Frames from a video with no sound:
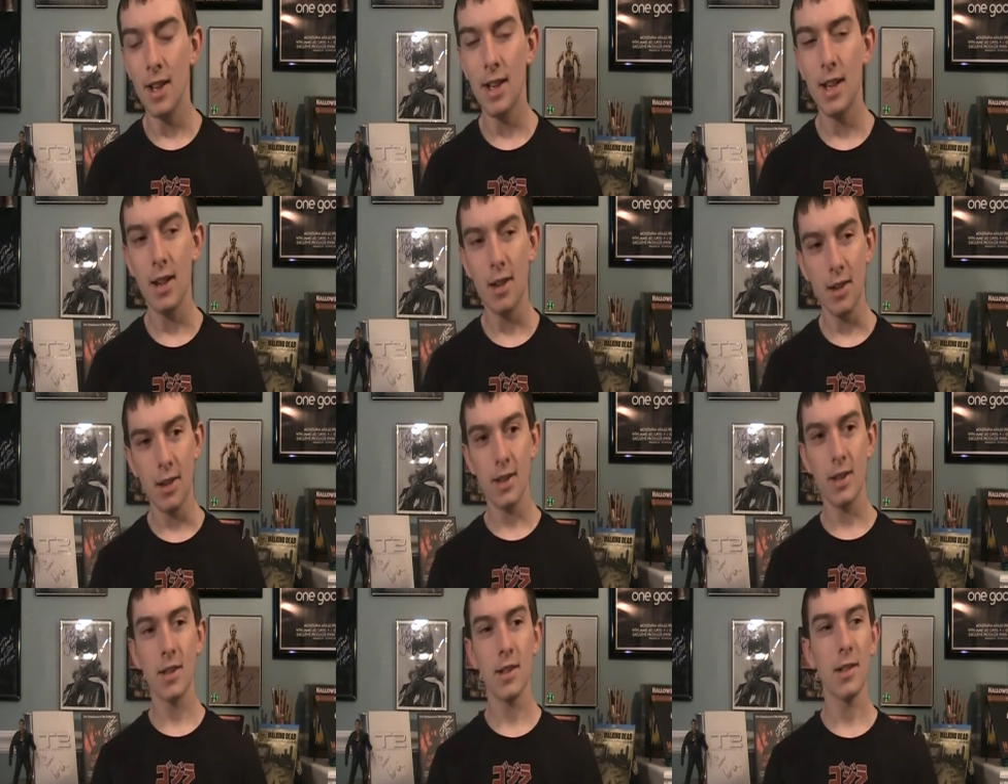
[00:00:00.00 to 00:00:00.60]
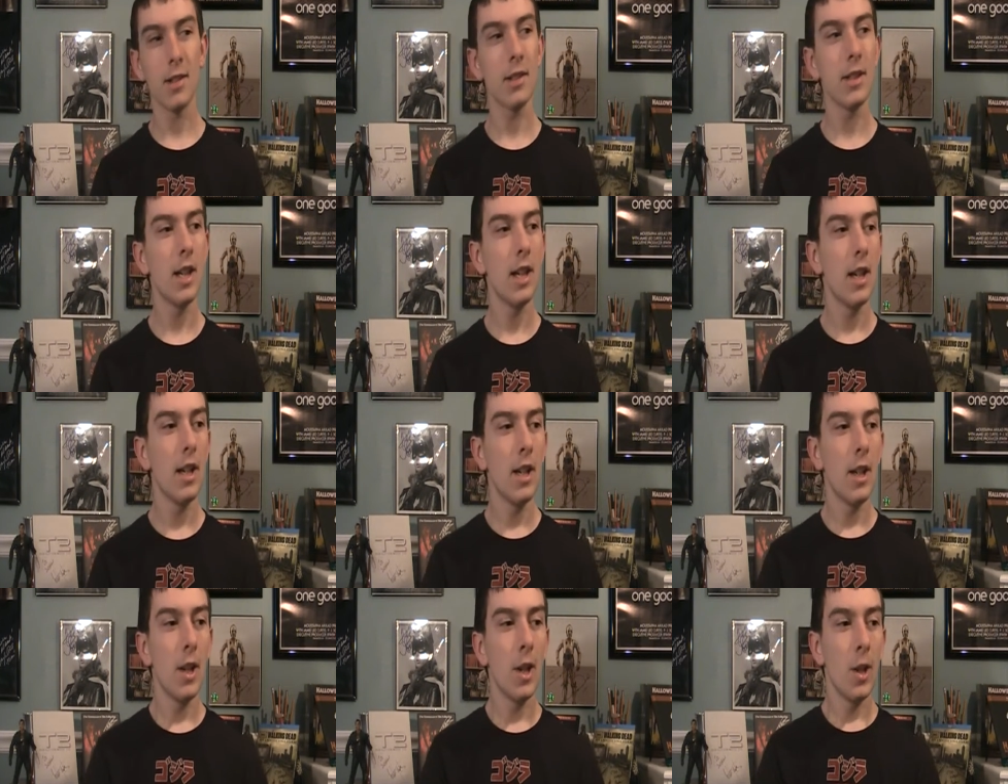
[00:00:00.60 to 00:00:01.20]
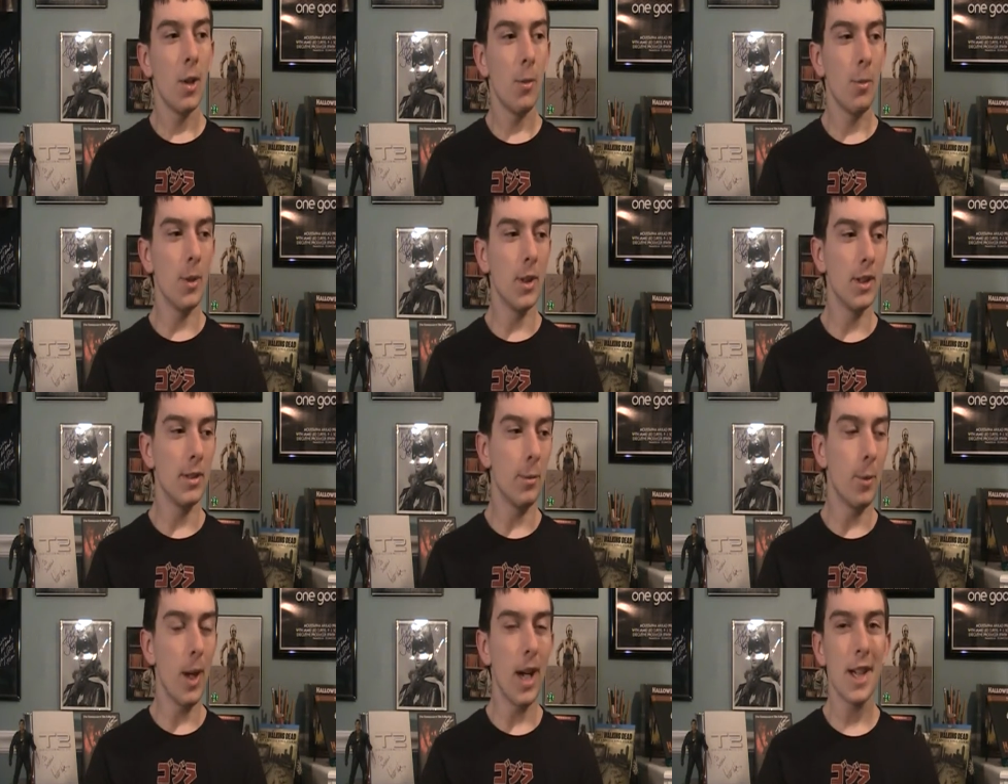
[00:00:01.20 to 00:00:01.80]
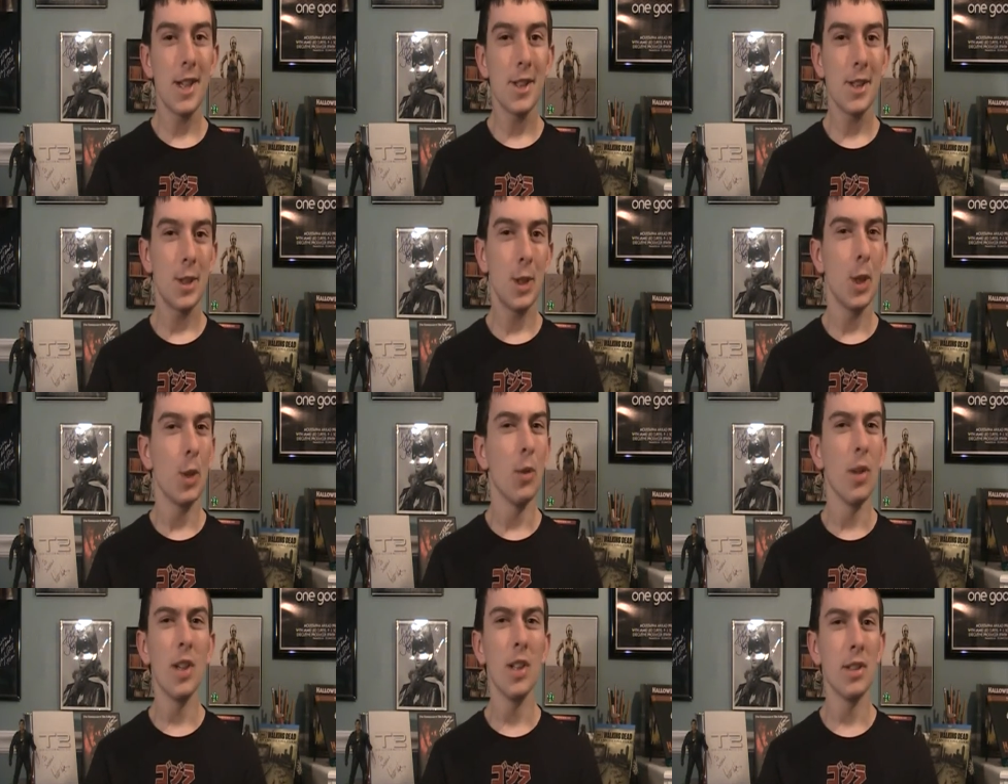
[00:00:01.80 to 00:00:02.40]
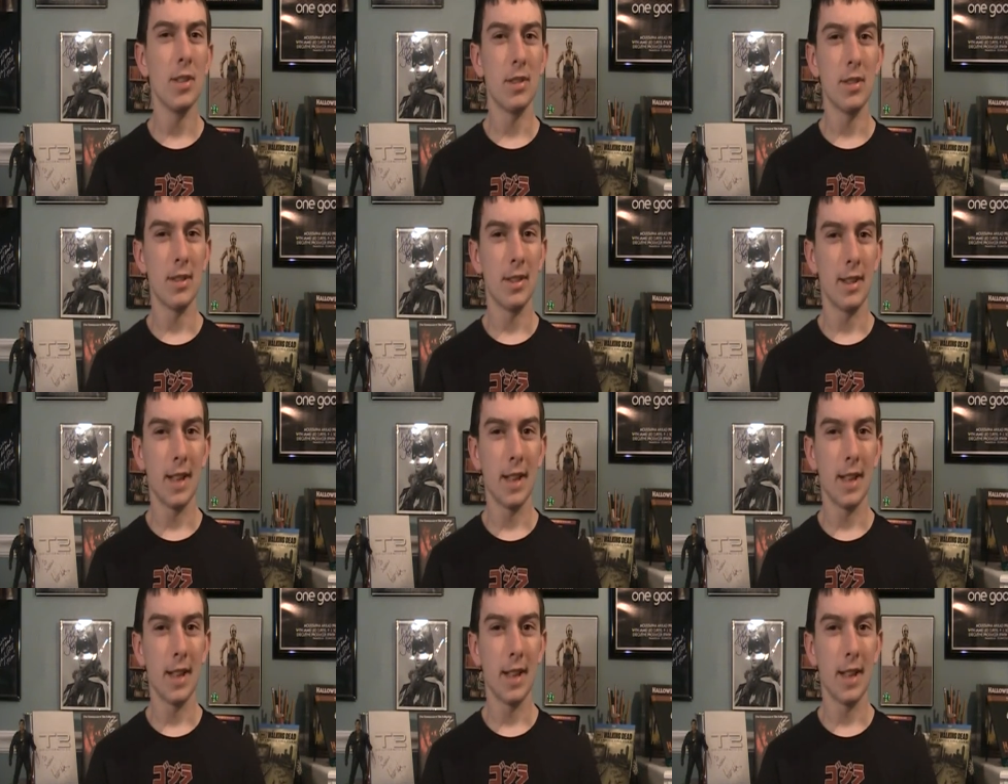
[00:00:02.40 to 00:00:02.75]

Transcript: character. Well, watch the original